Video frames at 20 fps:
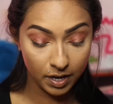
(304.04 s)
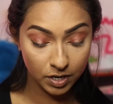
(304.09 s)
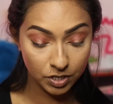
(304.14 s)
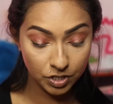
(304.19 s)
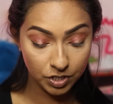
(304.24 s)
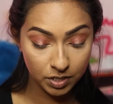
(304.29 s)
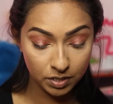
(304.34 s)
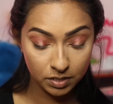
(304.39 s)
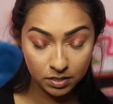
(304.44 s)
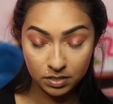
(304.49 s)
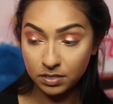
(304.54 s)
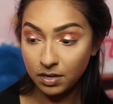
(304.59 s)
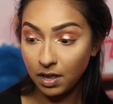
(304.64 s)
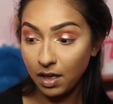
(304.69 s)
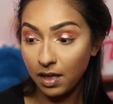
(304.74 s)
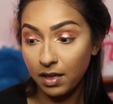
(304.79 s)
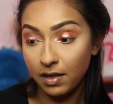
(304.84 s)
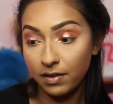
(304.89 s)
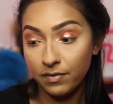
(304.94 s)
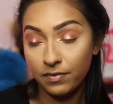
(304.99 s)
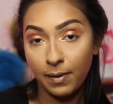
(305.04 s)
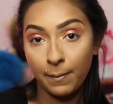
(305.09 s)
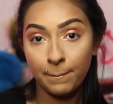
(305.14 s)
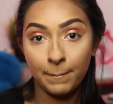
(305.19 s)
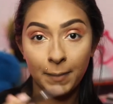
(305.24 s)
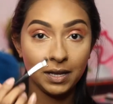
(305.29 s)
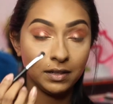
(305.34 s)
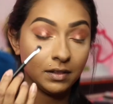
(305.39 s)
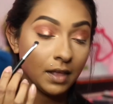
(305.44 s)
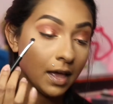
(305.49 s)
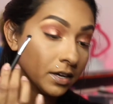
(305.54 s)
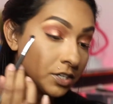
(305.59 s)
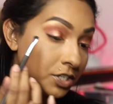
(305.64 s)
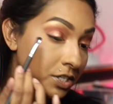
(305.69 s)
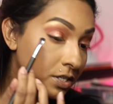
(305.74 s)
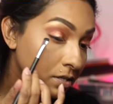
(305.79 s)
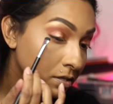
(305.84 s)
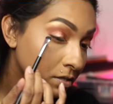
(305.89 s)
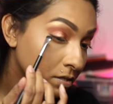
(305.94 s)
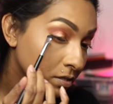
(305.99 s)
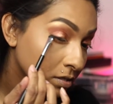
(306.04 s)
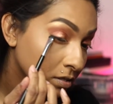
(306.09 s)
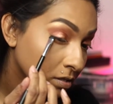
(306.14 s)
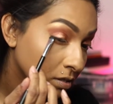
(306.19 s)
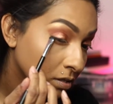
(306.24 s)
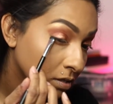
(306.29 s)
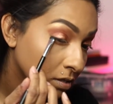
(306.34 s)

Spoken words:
edges of my lashes.